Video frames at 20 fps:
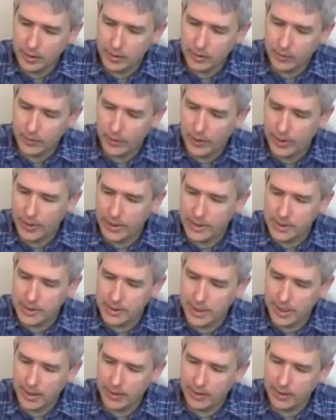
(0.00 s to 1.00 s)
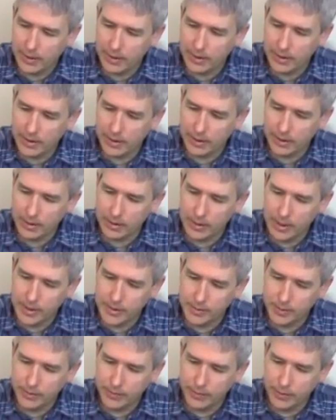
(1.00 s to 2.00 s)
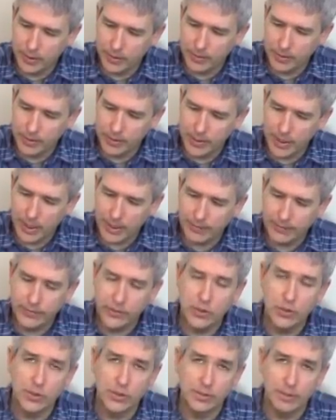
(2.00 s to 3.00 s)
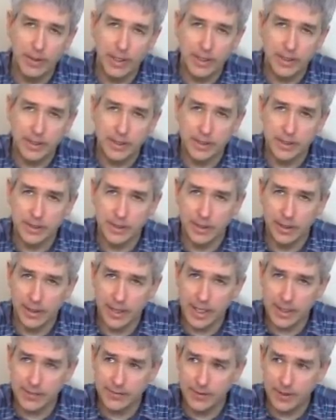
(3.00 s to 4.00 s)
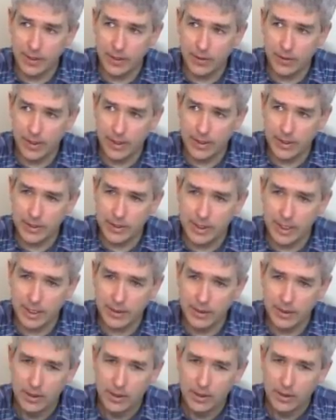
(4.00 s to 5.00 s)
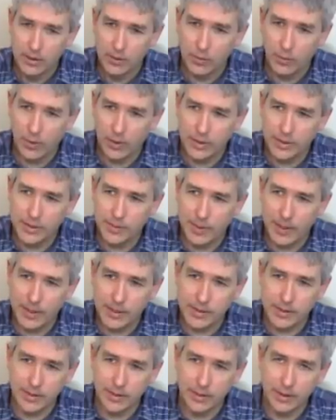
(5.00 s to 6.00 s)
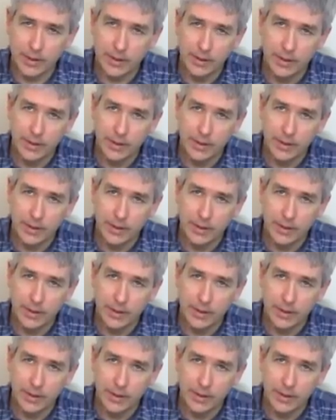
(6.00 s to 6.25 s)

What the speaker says: One is that it's preferable to have two spaces. In the last video I just had one spacer,